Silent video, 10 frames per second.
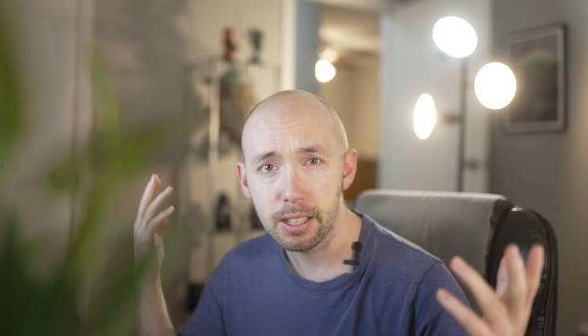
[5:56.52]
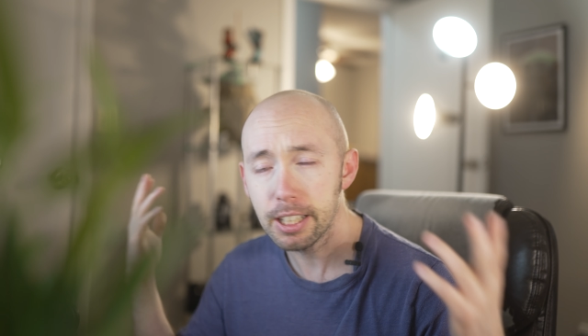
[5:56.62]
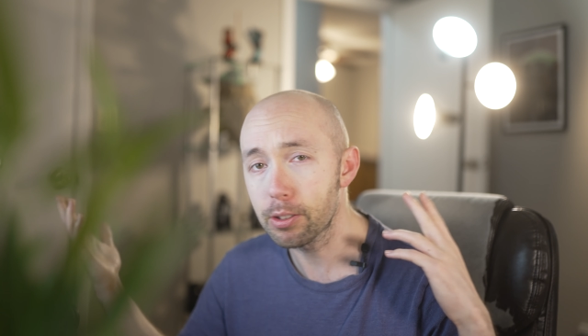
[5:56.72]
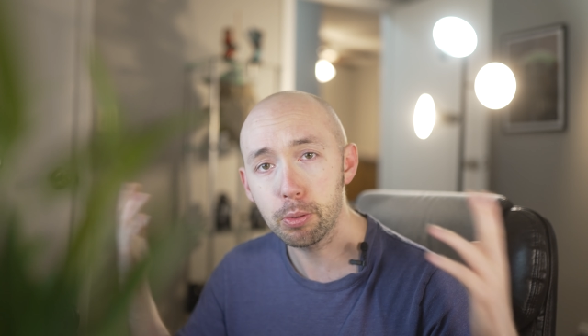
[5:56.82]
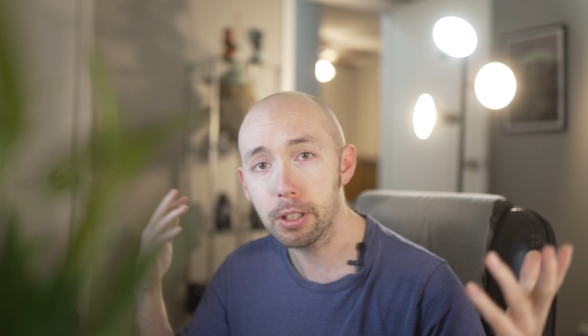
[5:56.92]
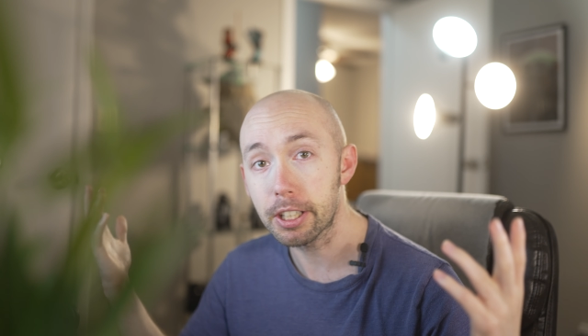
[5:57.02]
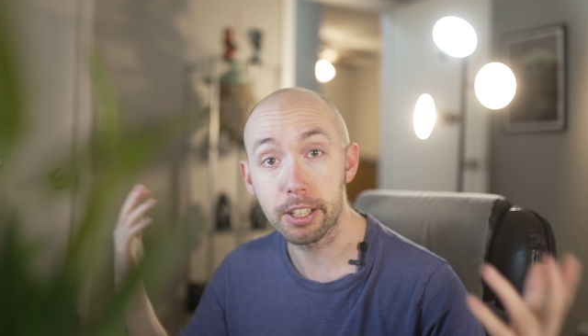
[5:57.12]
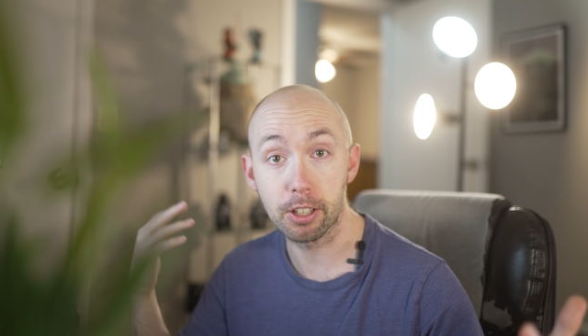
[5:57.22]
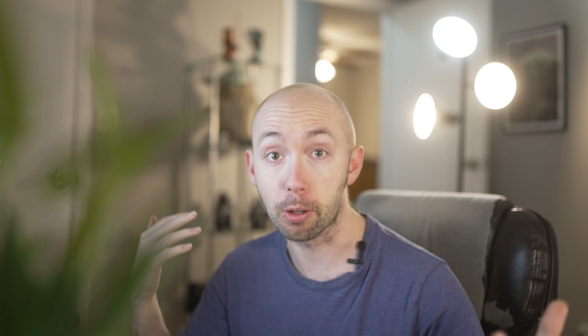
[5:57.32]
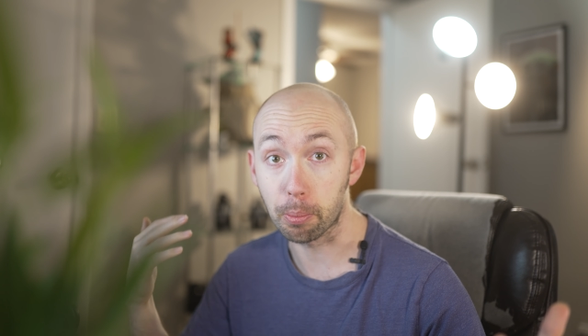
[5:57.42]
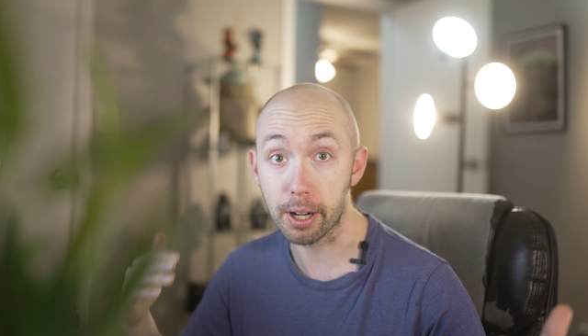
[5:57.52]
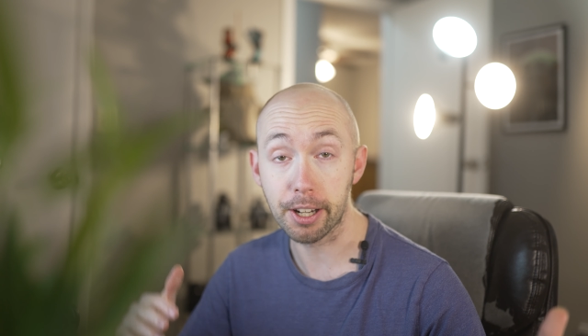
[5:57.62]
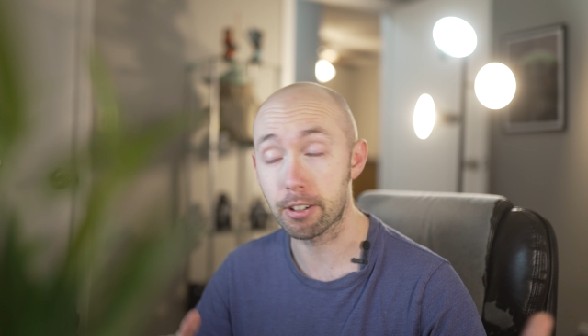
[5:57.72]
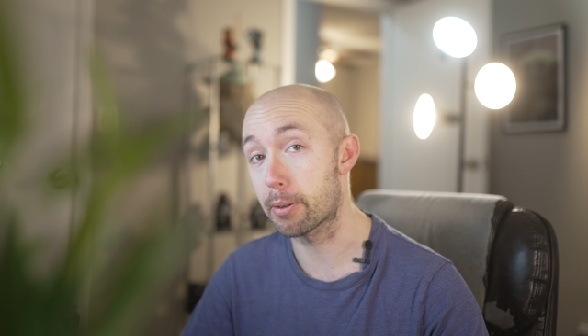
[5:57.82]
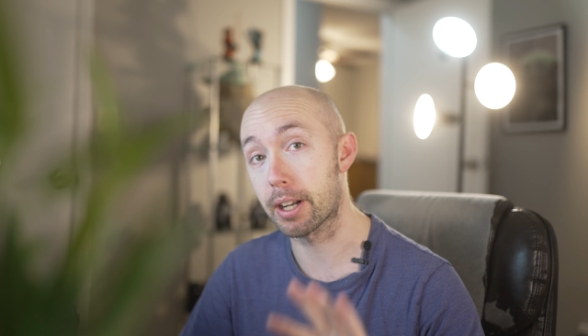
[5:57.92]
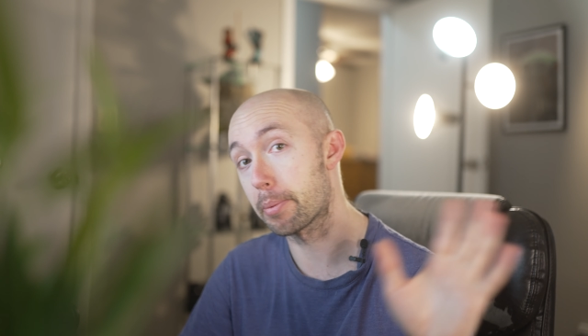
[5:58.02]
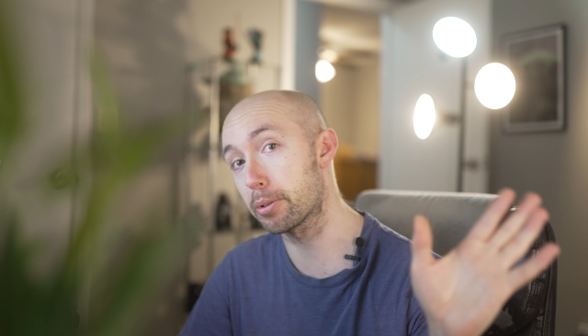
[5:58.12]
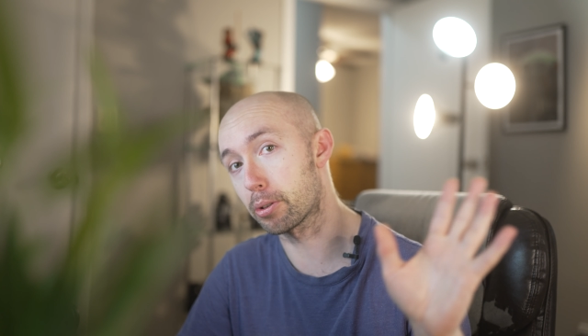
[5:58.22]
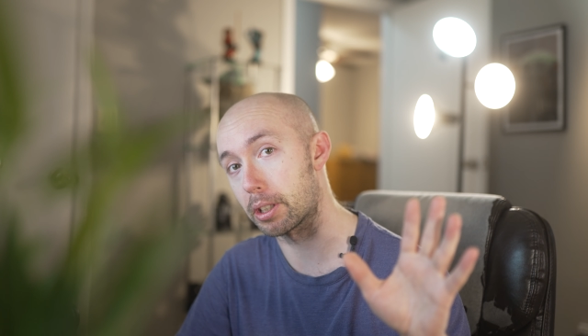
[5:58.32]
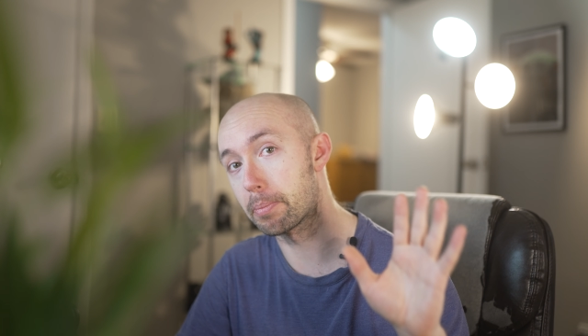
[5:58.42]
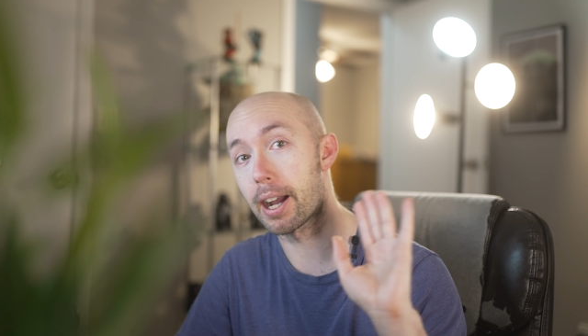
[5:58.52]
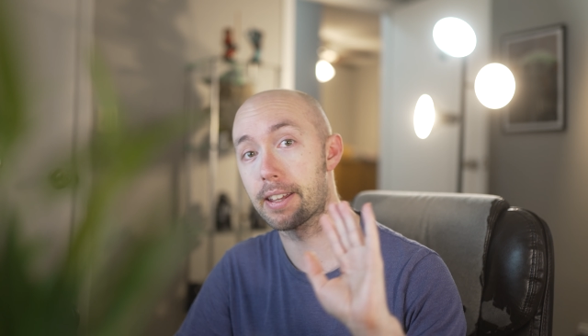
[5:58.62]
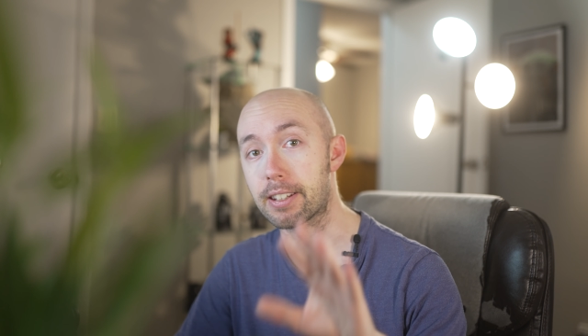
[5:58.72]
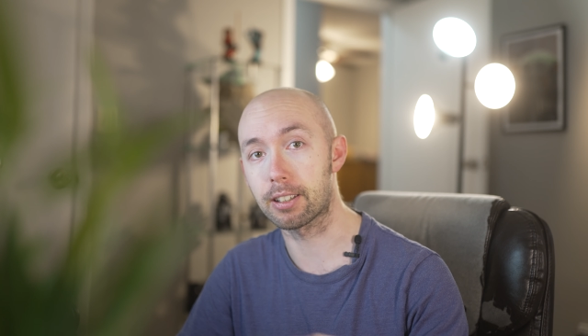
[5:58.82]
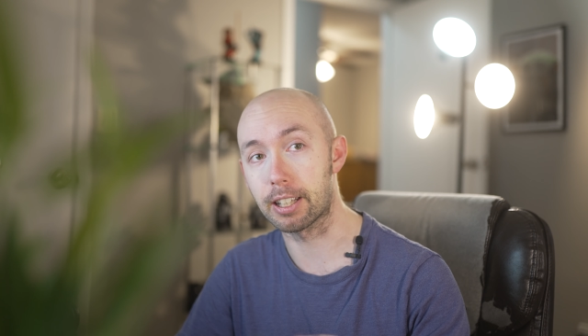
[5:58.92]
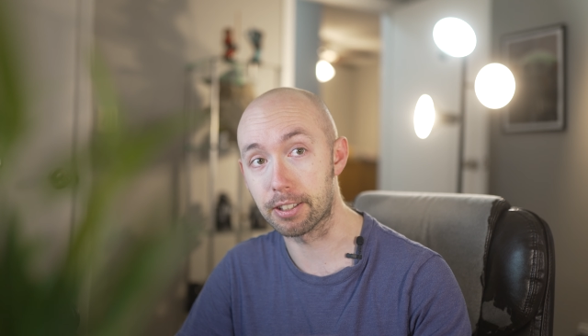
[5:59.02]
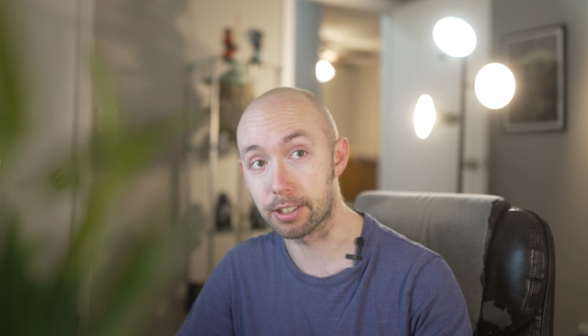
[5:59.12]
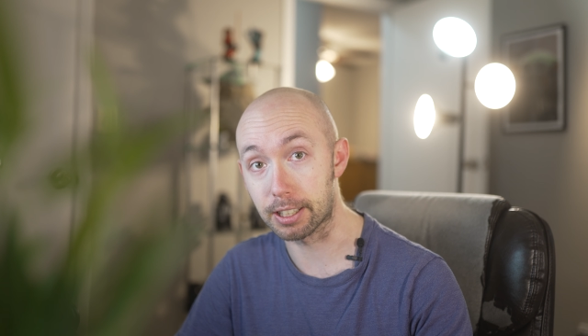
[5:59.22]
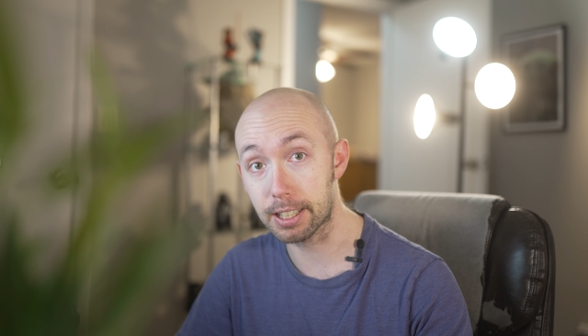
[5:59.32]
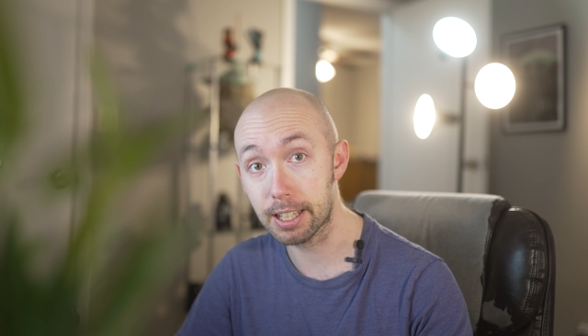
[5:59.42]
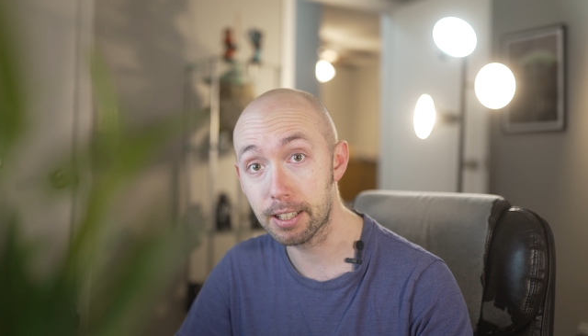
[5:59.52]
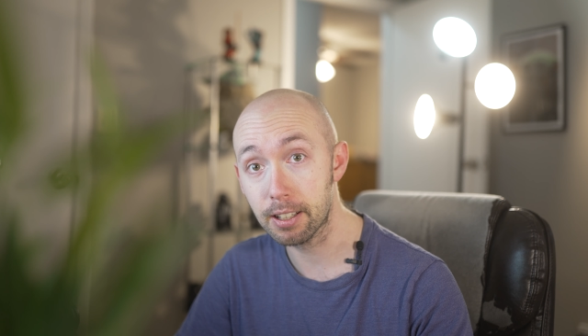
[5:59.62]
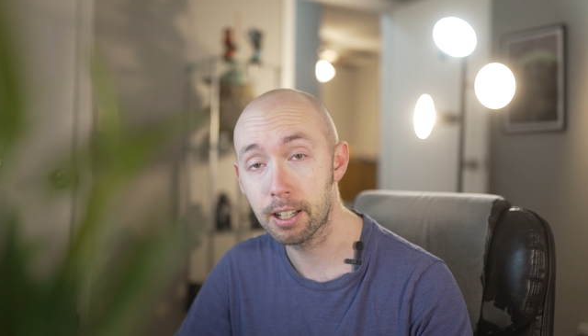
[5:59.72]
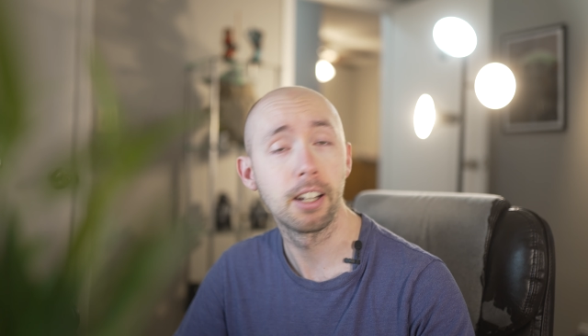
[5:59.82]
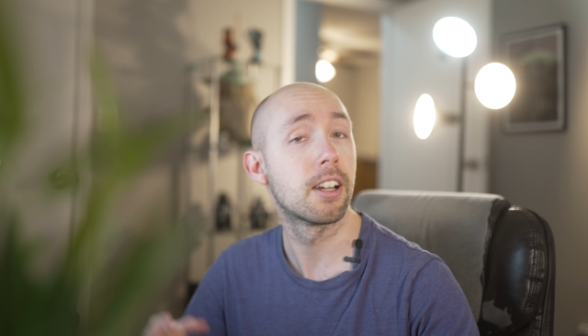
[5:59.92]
is really a no-brainer. I would absolutely buy this lens again.